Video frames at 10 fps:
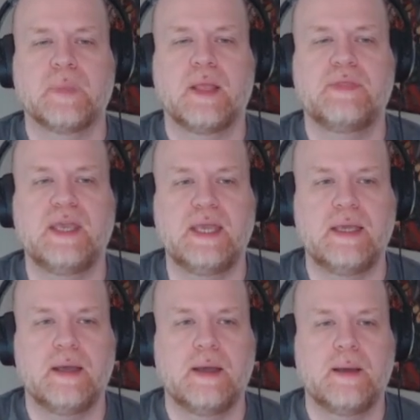
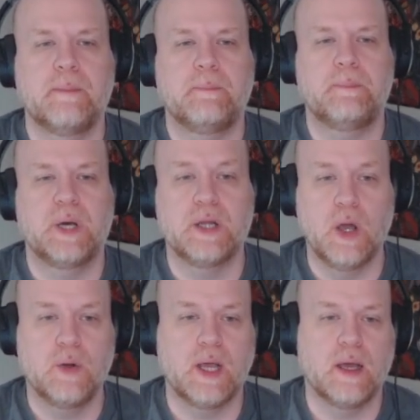The
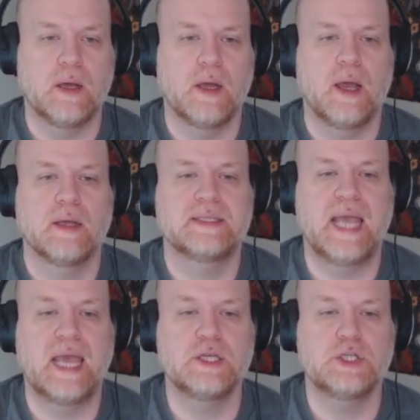Panota
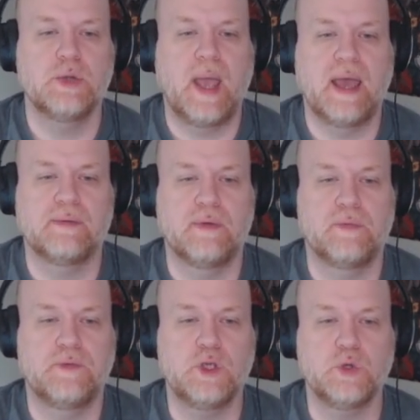tend to have
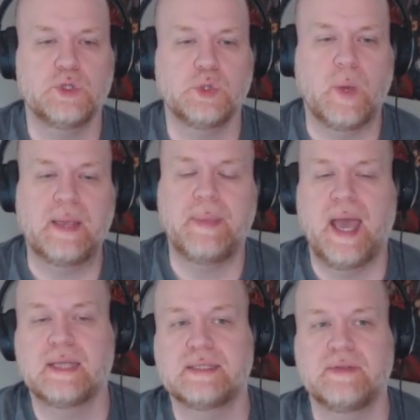fused wing pads in